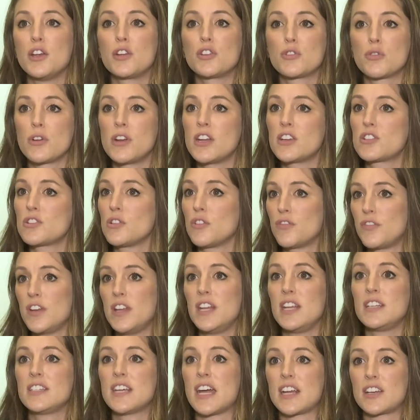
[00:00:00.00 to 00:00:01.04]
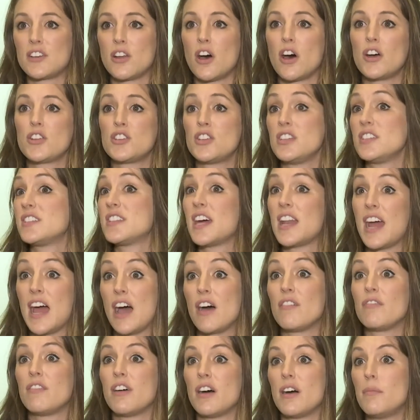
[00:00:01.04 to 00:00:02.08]
traditional feeding technologies that
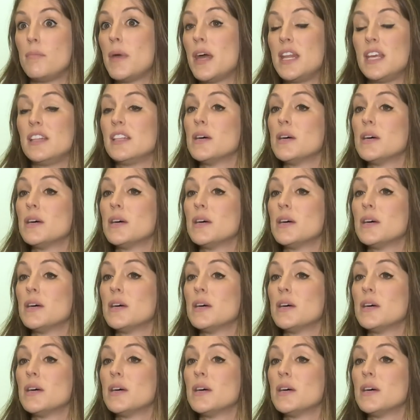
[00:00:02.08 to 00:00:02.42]
have many